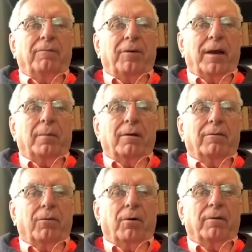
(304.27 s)
keep a
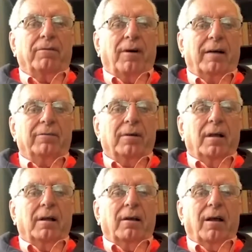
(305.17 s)
family of 4 or 5
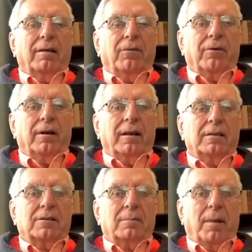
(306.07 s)
going for at
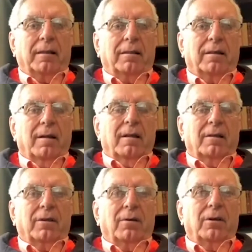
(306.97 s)
least a month.
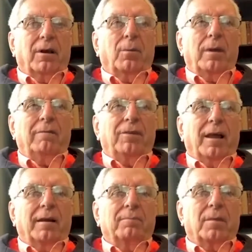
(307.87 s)
So, you know, we've
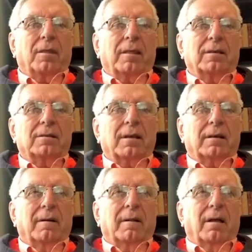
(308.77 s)
done things
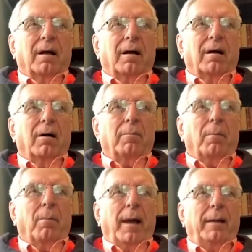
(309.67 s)
that
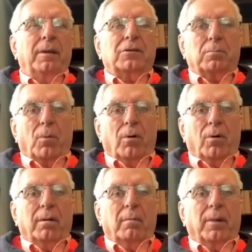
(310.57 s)
might be
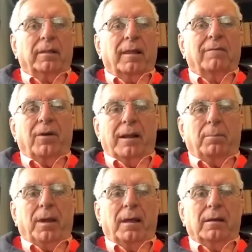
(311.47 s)
small, but they're
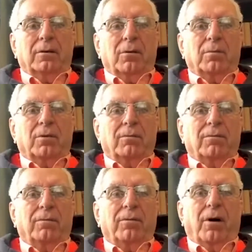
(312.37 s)
very big in terms
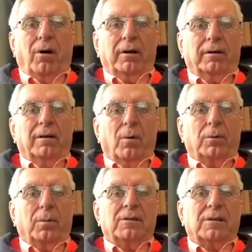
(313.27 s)
of the heart and
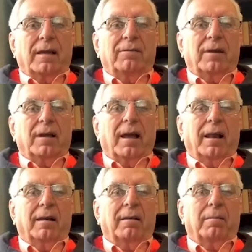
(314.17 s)
what we're
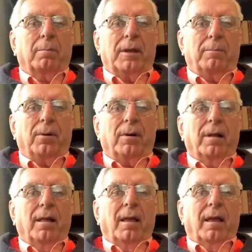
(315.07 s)
saving and the
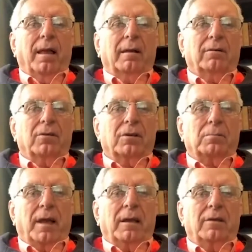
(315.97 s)
people, and
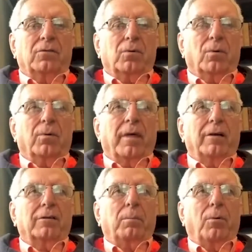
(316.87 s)
just making sure
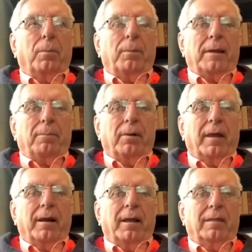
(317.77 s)
those poor
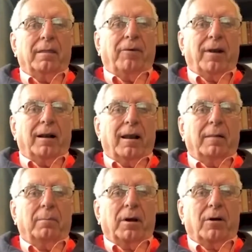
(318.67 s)
people that are in the front
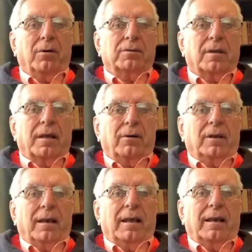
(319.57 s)
line, because they're
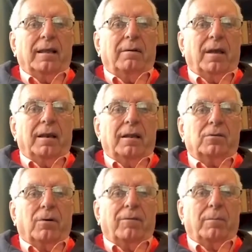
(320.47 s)
not getting
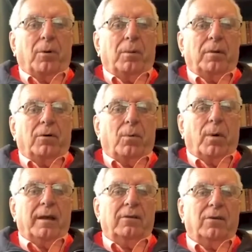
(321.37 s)
any sort of employment
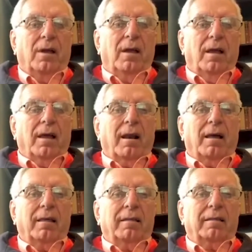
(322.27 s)
or wage.
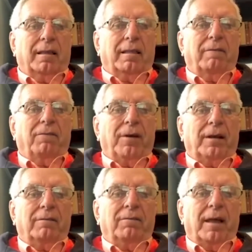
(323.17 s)
And I think the
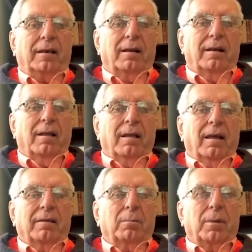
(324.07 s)
effect of that
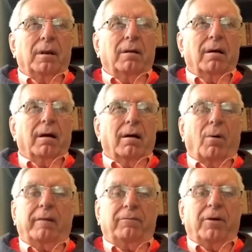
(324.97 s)
has been
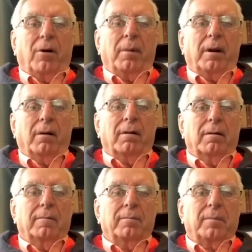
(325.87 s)
quite phenomenal.
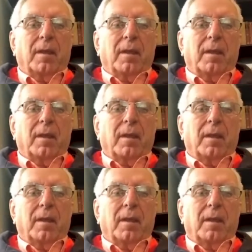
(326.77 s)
